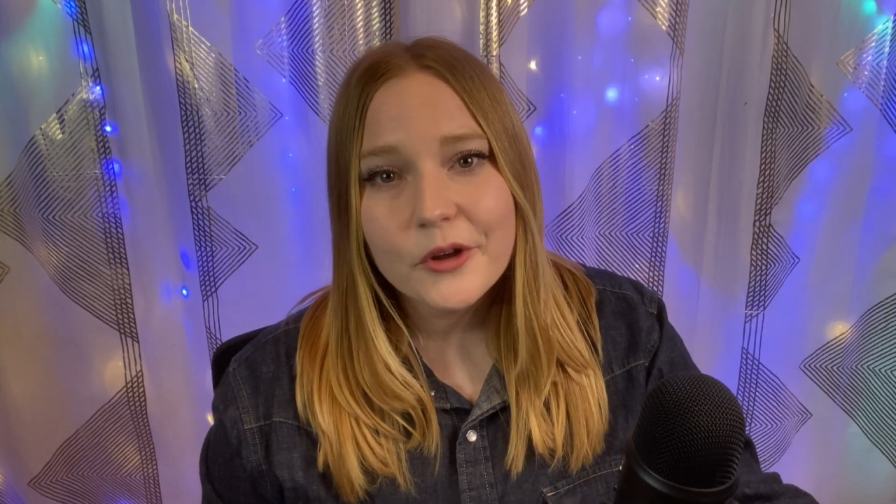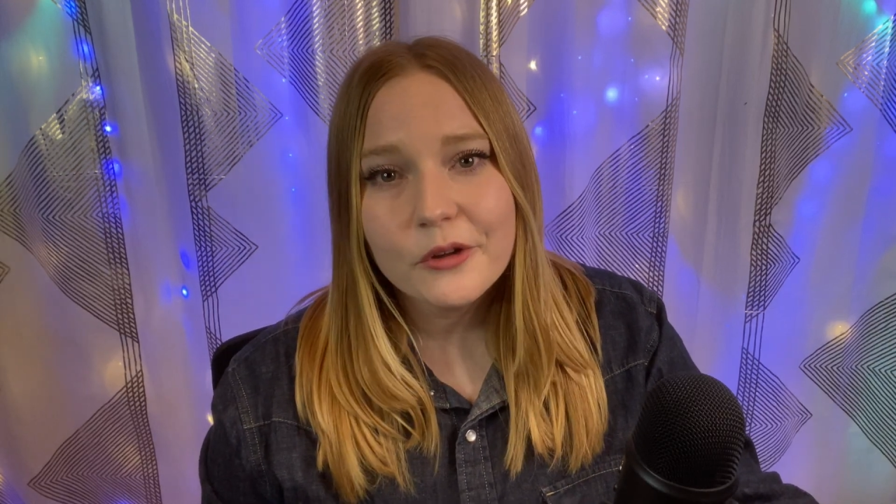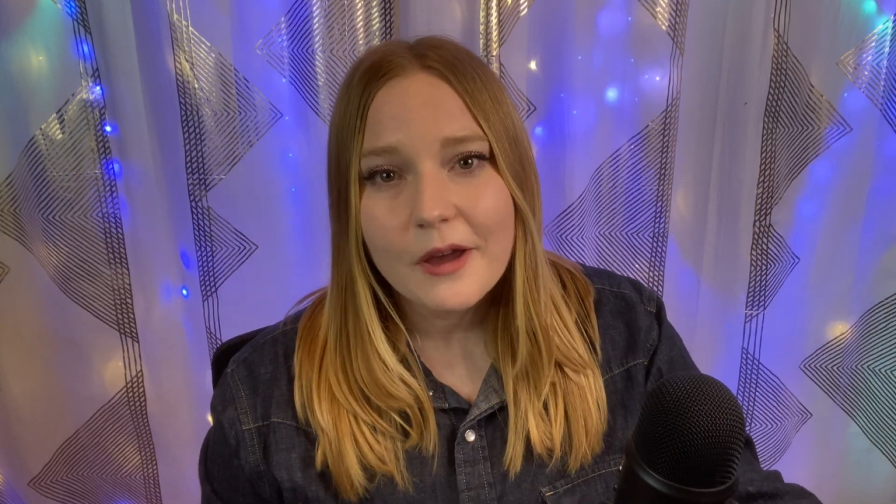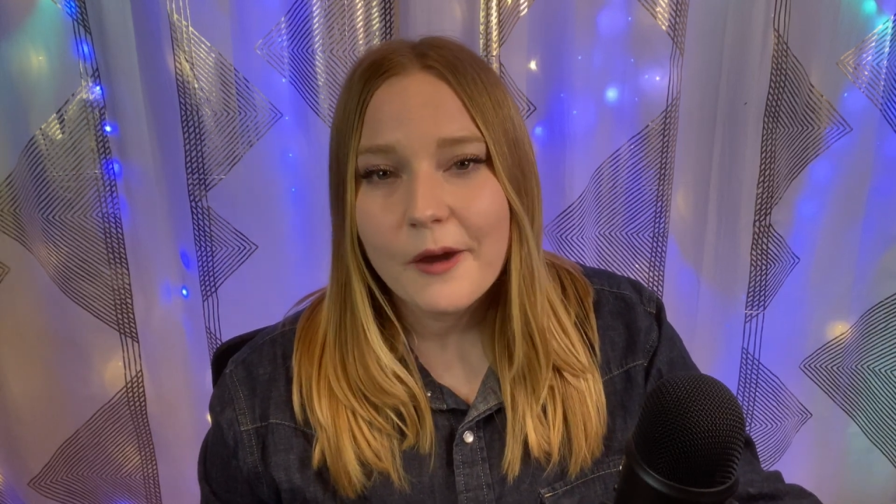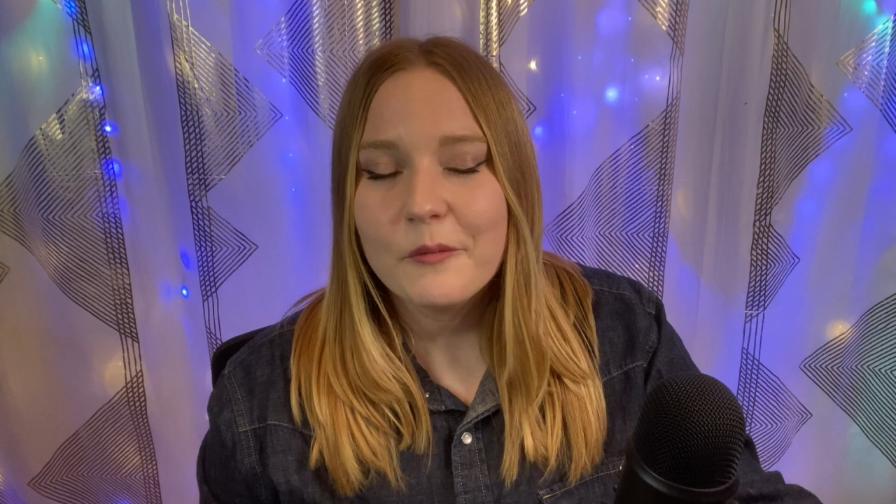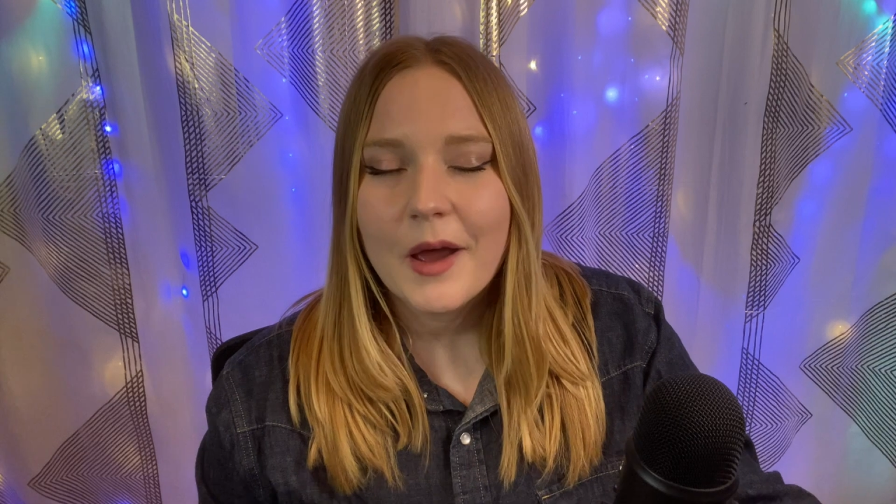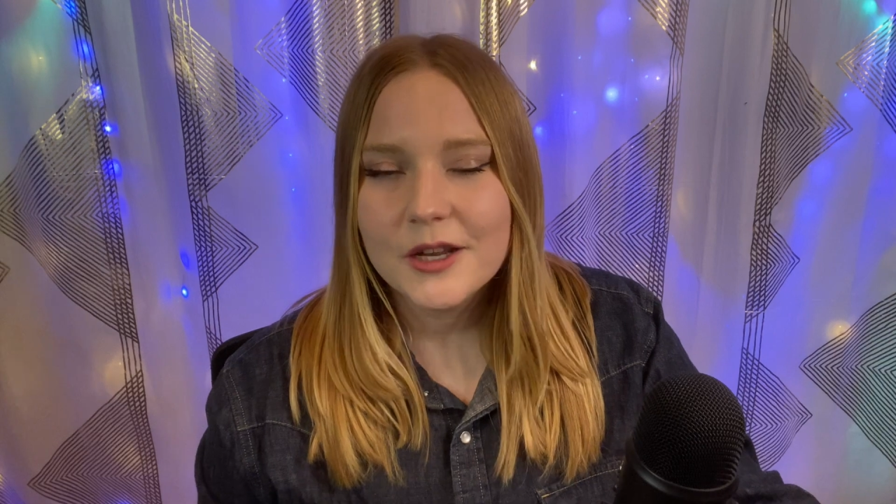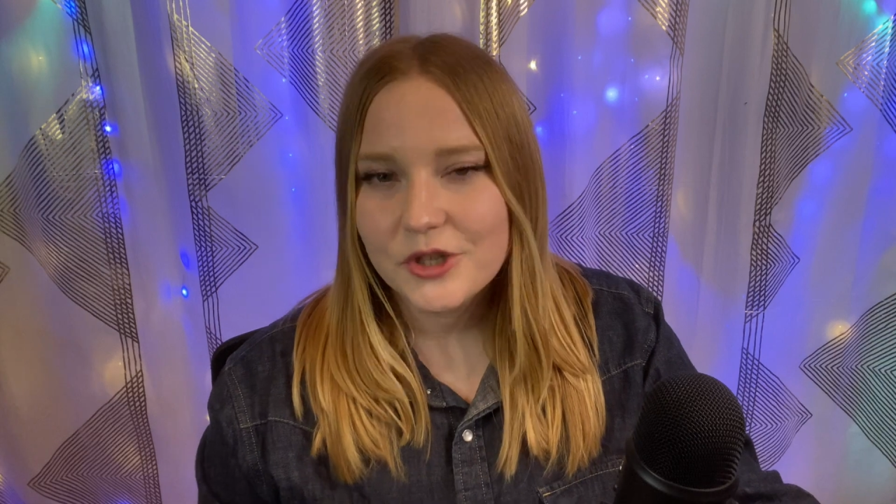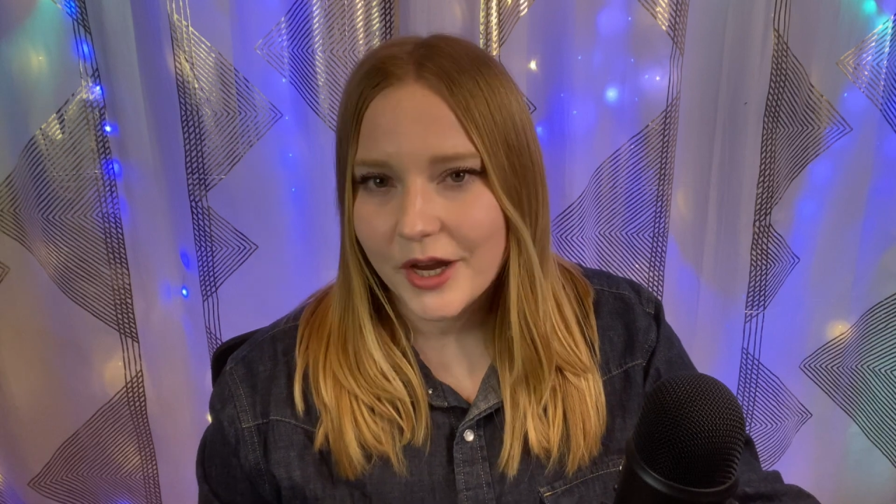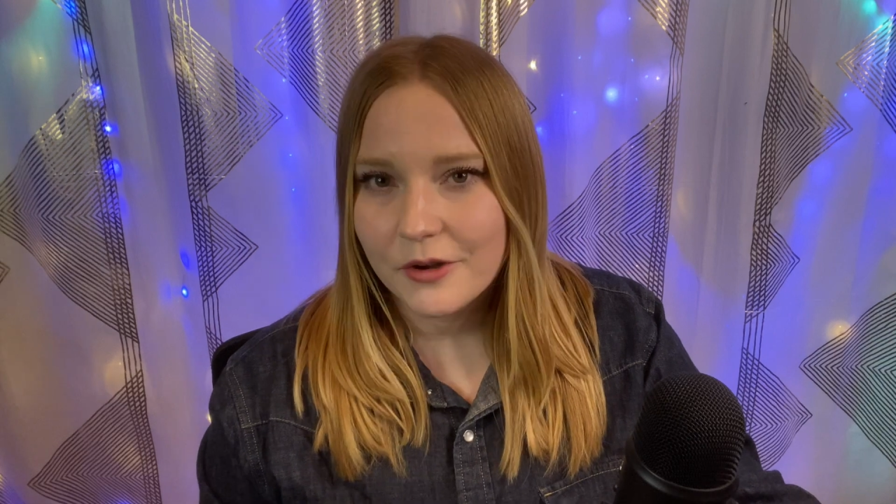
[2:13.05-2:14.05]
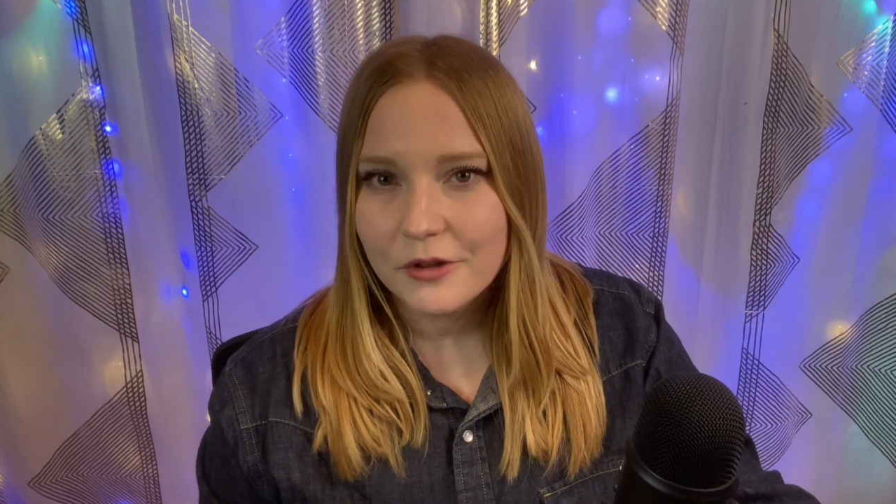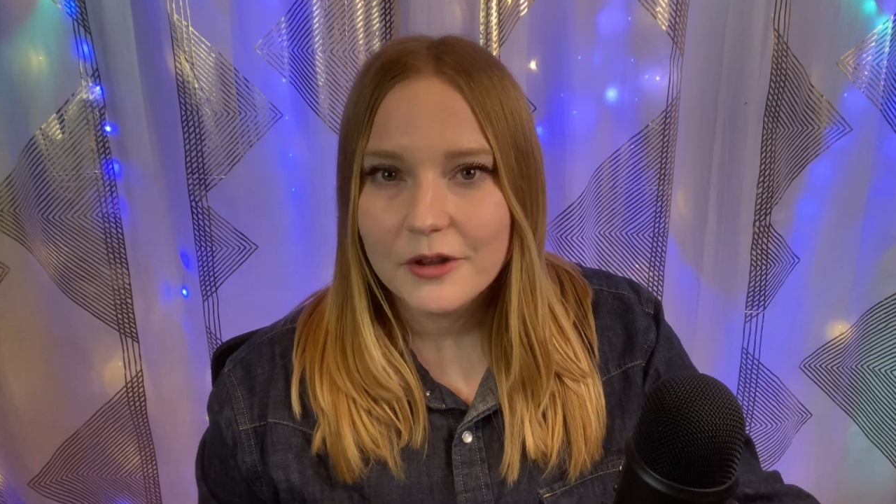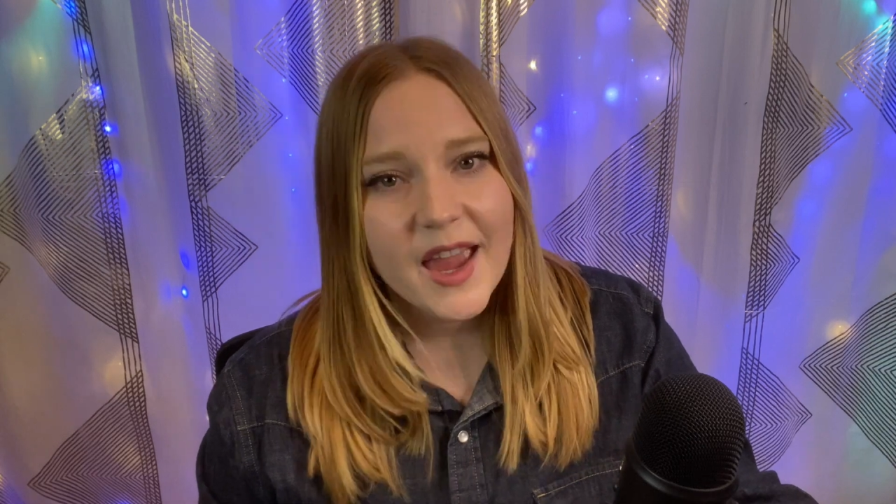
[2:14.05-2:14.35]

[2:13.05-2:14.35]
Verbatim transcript: around my channel.